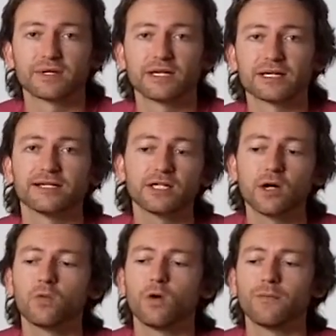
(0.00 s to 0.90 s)
because I
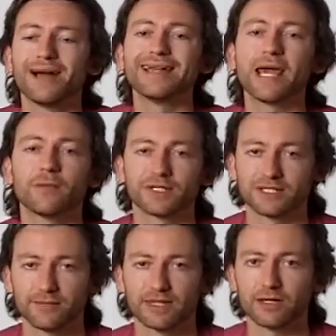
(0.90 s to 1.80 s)
don't want my name on
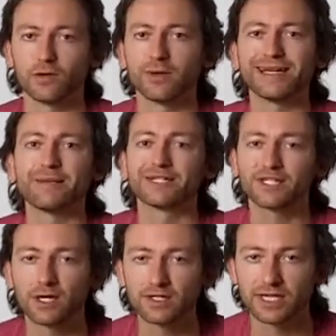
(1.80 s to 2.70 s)
something or my name
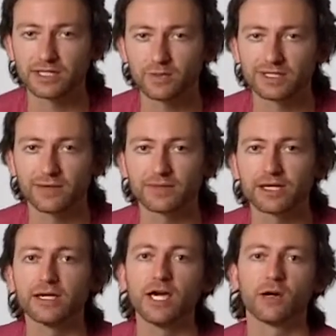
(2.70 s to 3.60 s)
associated with
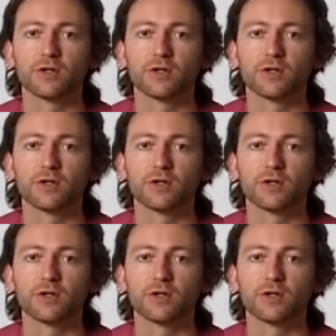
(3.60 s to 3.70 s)
something